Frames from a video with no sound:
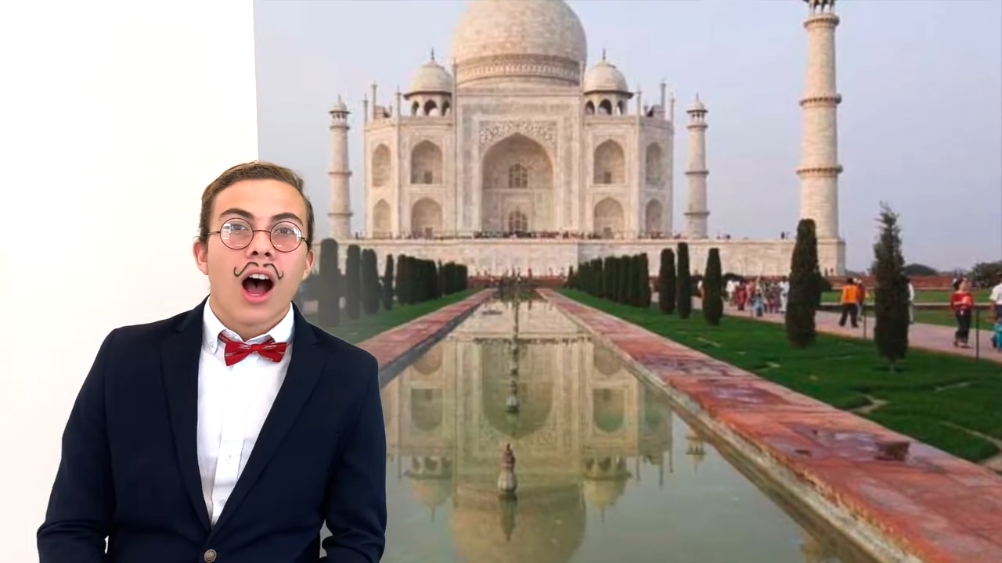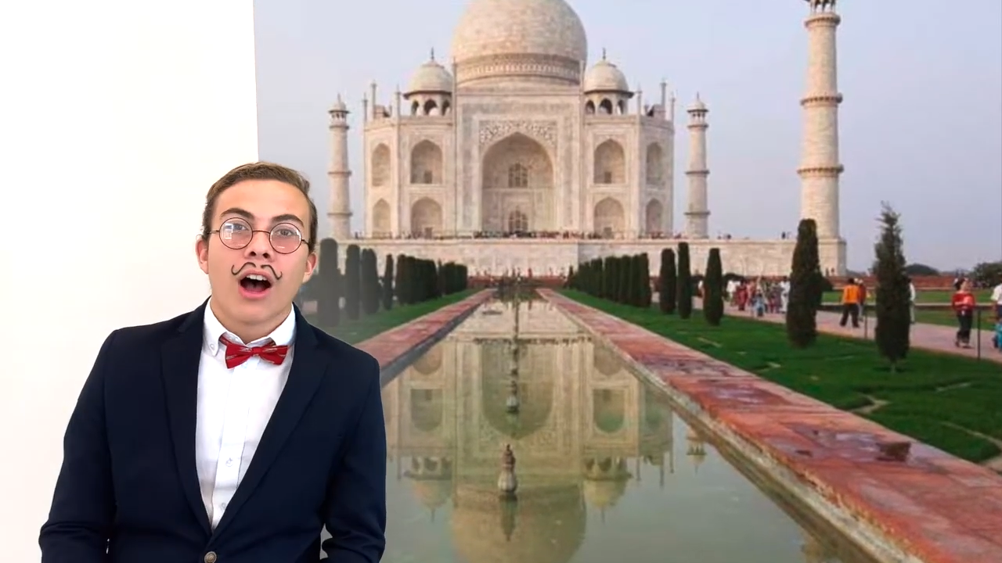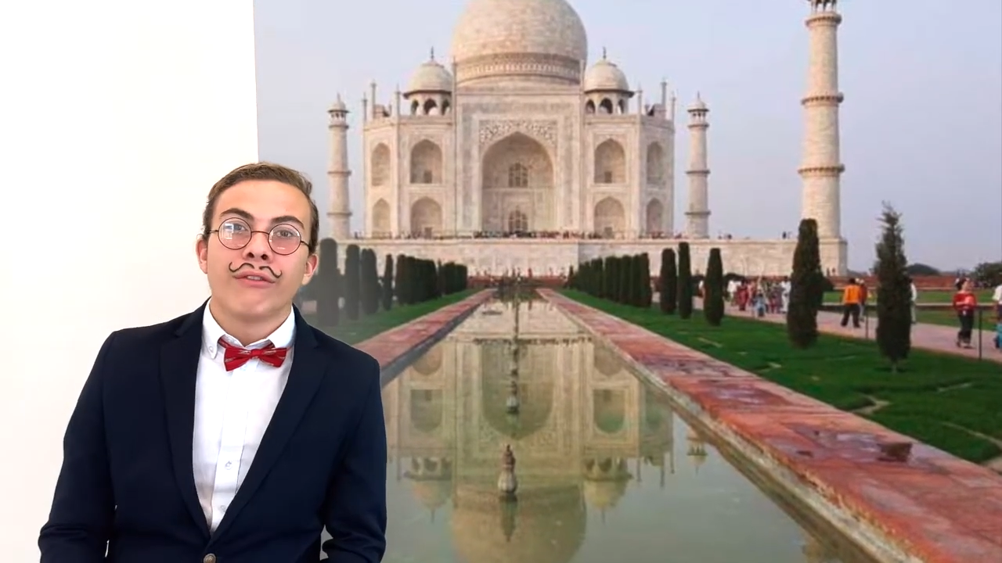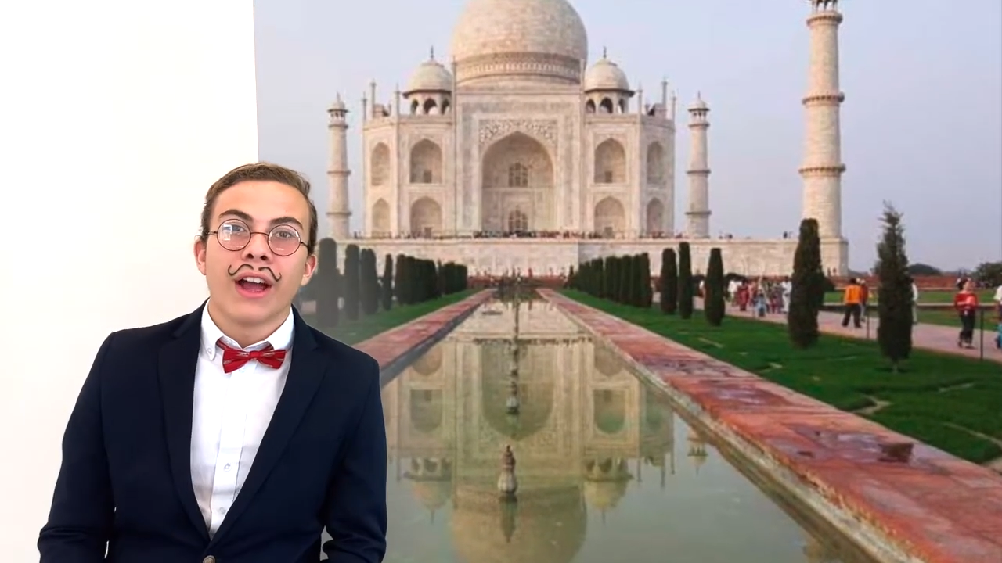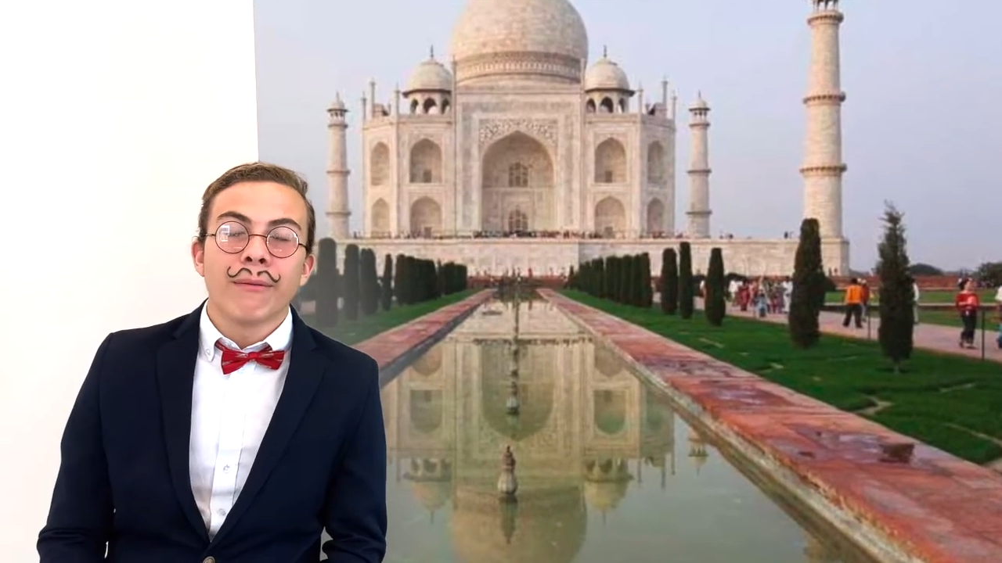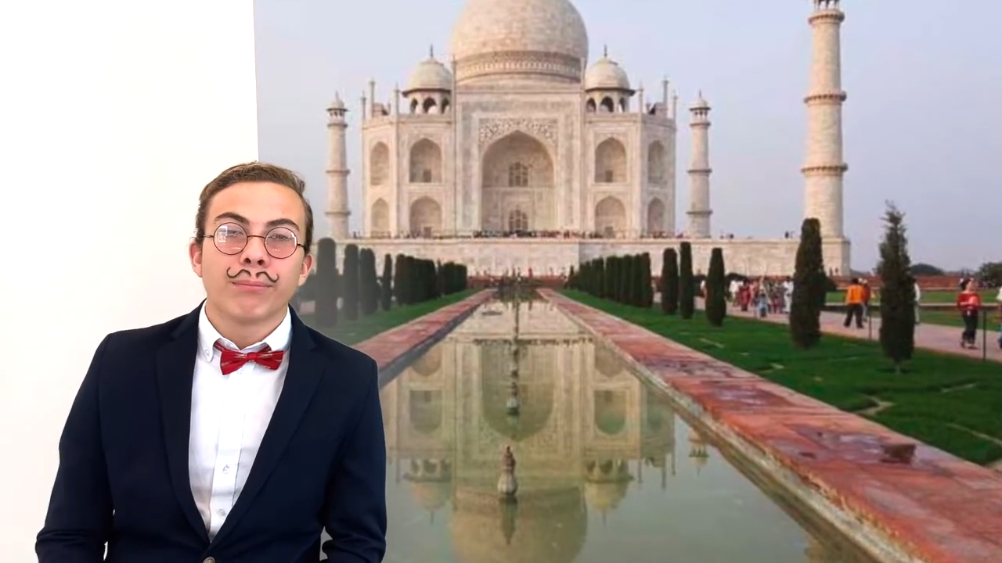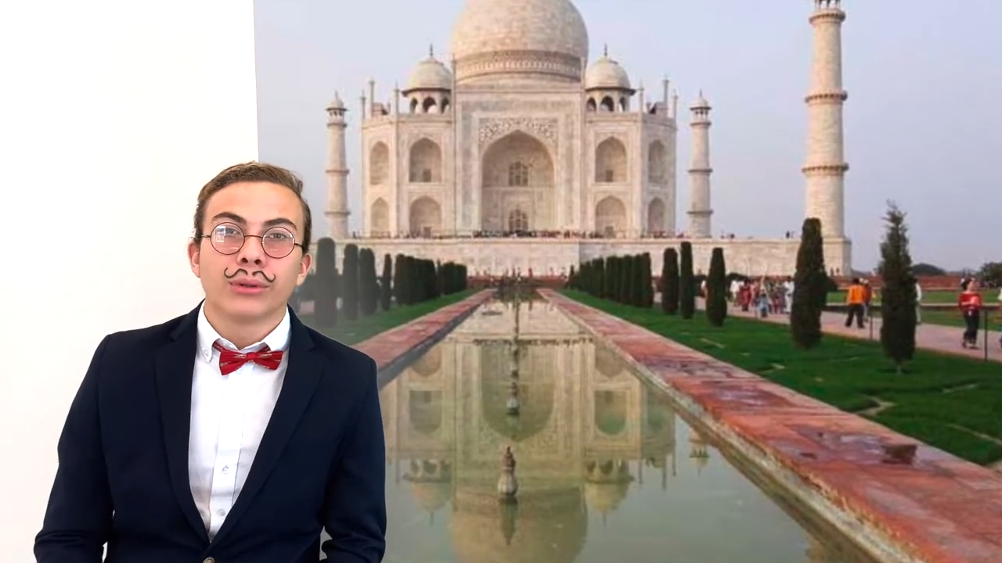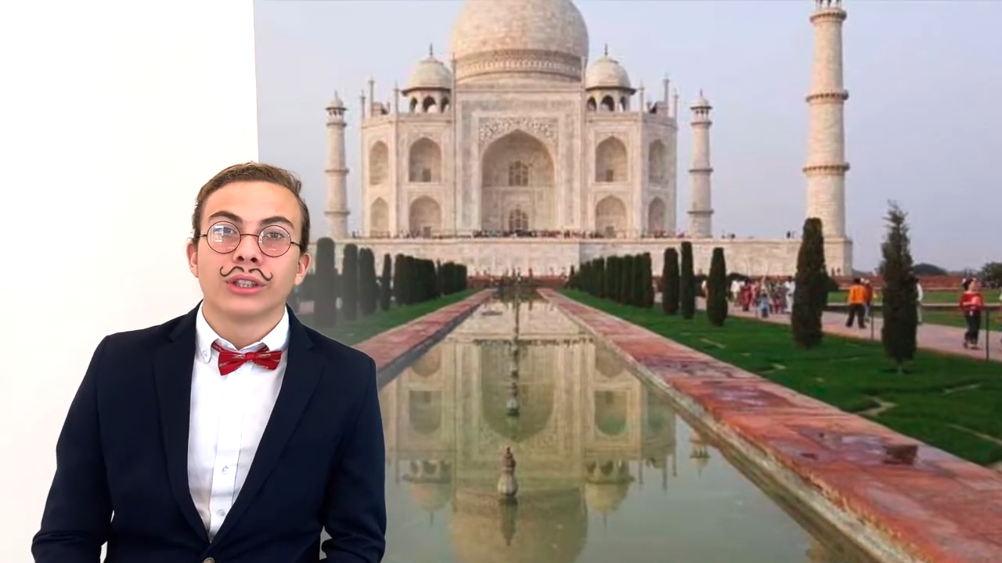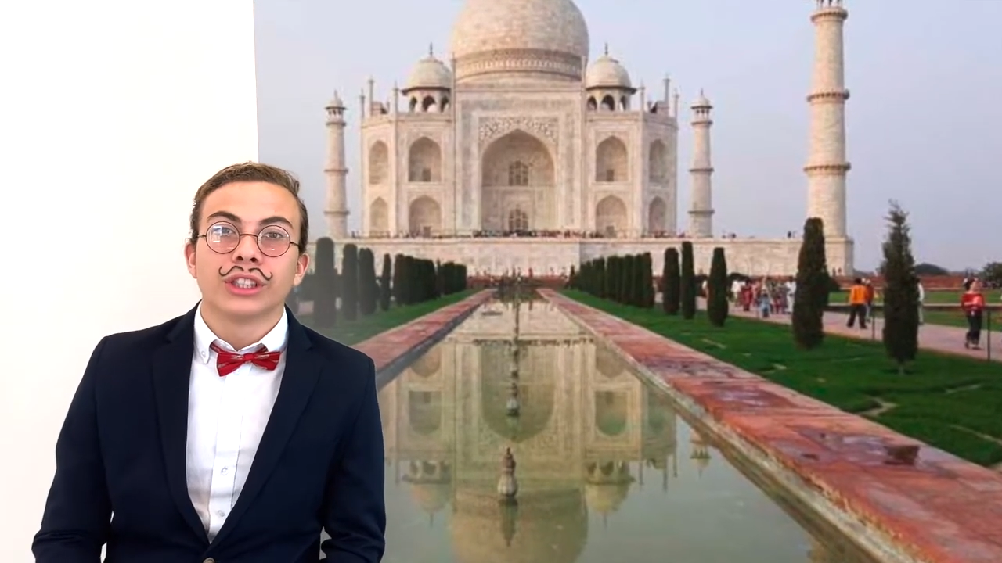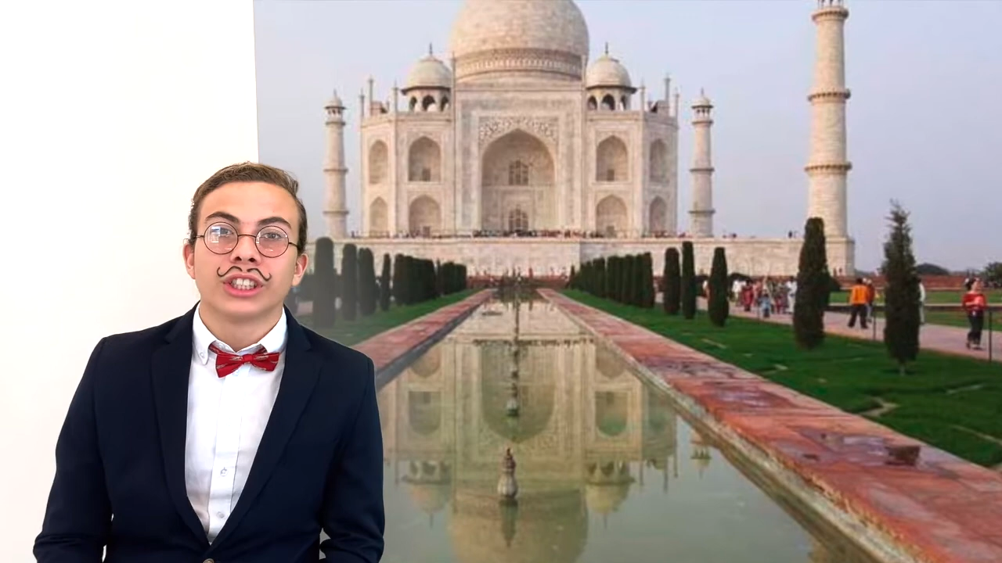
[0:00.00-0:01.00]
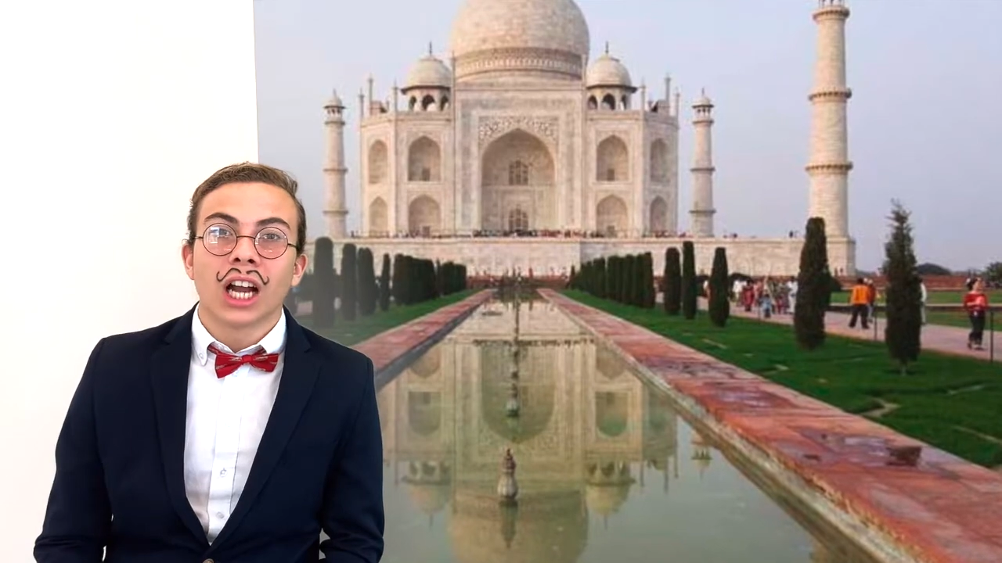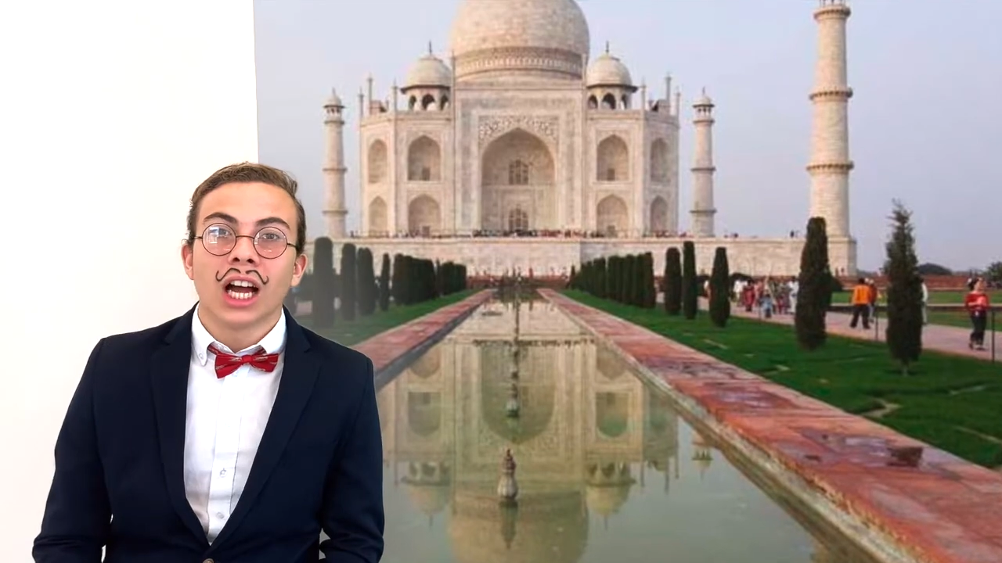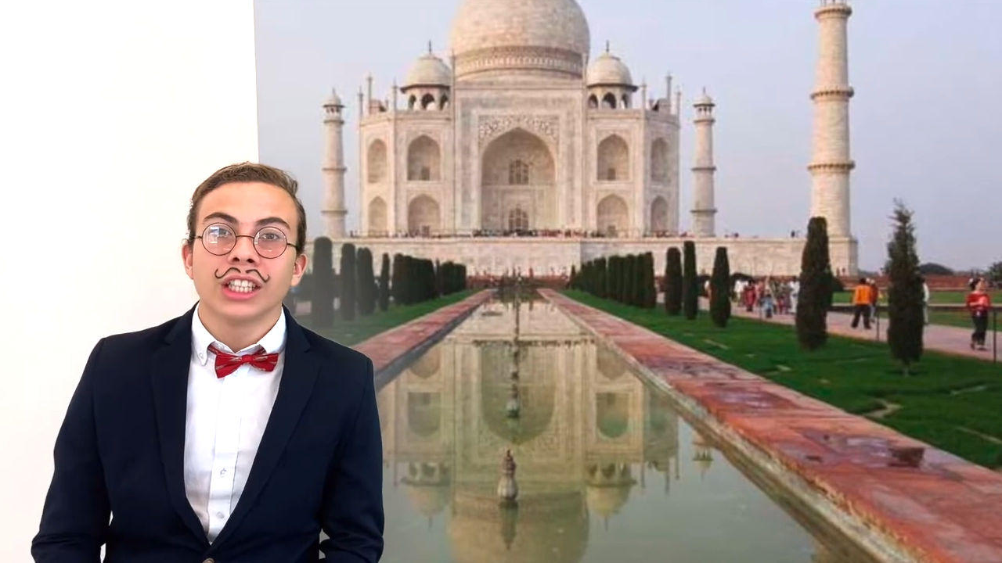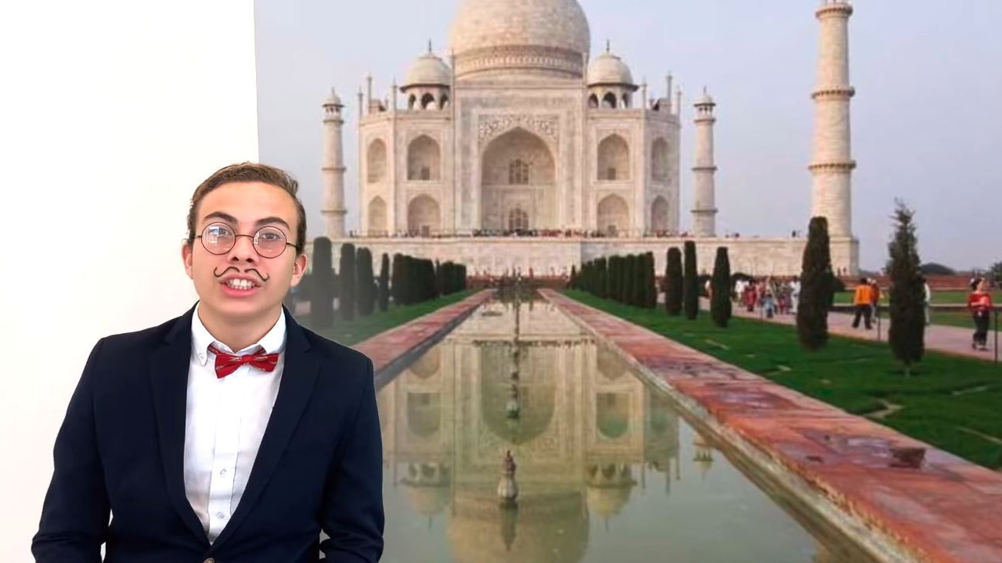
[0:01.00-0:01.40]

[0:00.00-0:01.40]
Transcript: of Emperor Shah